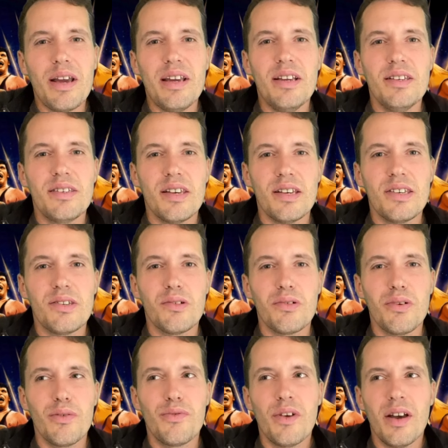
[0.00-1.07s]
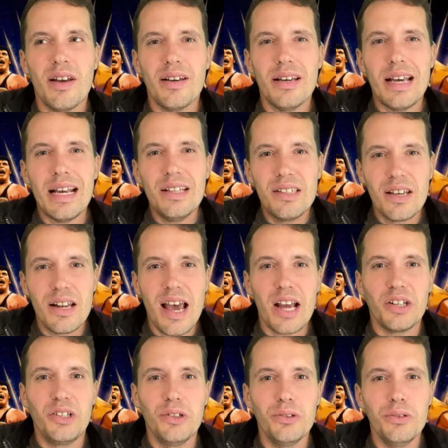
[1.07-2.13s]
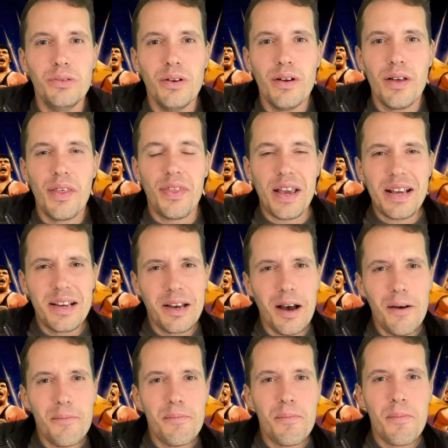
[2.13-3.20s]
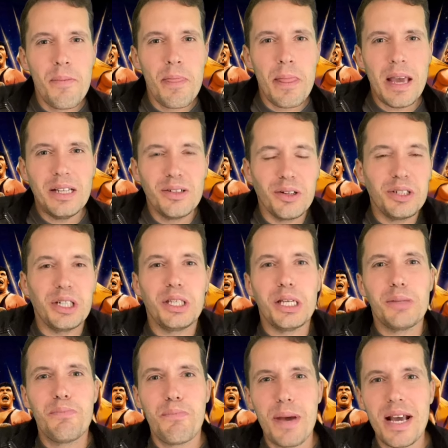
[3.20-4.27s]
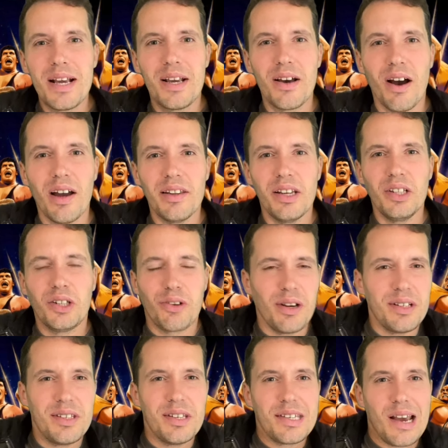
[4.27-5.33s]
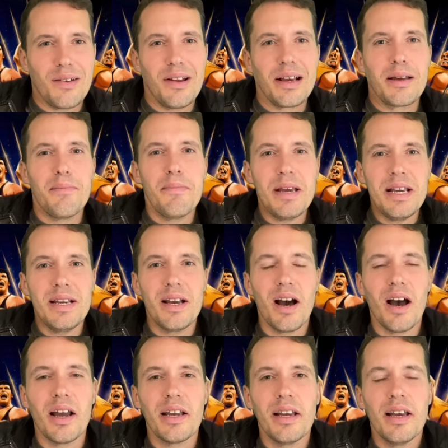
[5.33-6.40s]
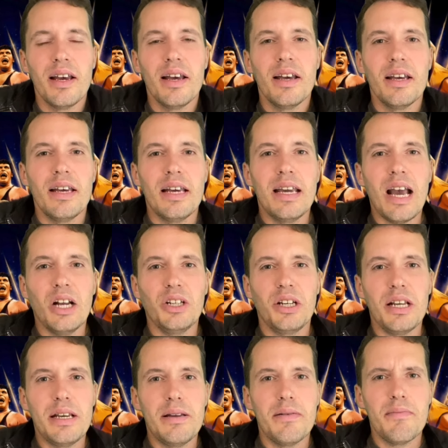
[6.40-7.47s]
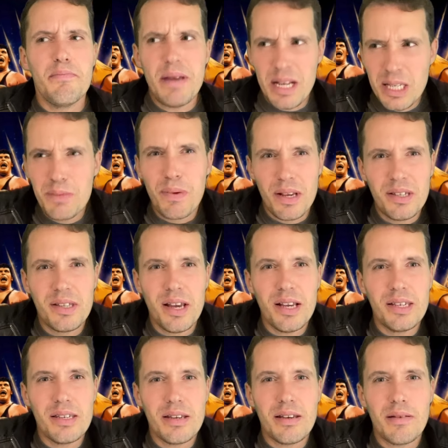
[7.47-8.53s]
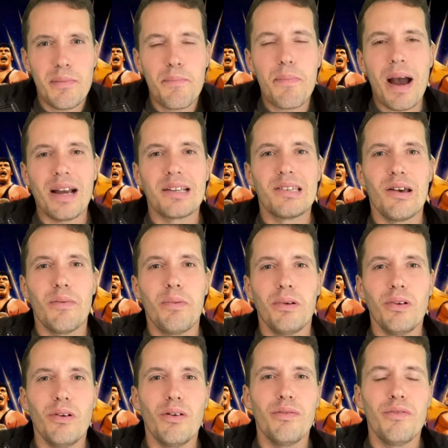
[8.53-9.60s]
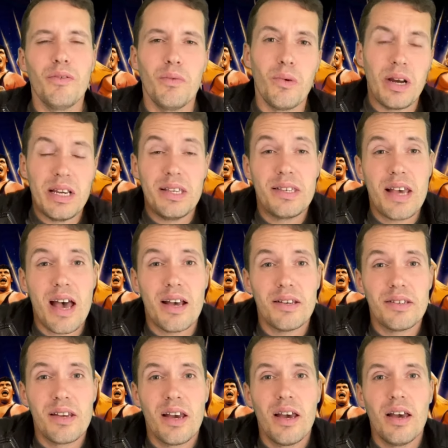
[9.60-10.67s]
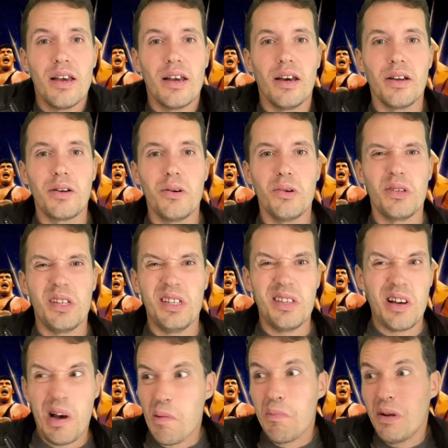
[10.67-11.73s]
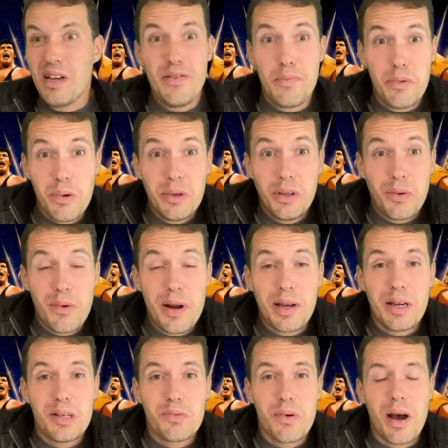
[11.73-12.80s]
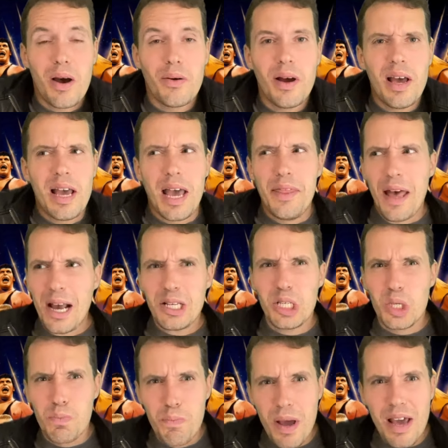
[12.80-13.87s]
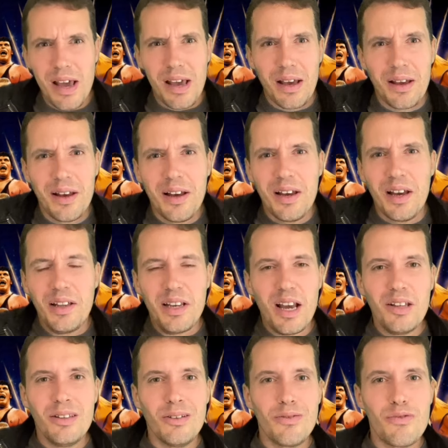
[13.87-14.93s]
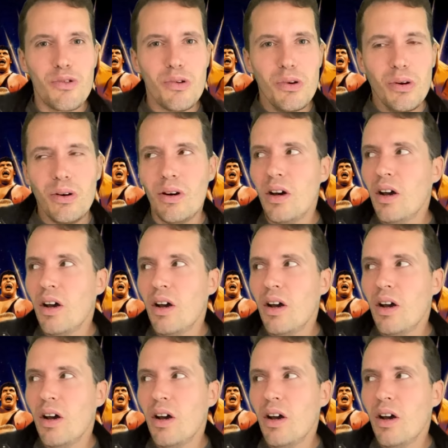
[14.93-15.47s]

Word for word: he's this sort of intellectual thinker. He's not just this big guy that tries to sound like a mean guy. He actually means business, backs up a lot of what he says. And of course, he's unbelievable in the ring as well. In that spear at the end of Raw,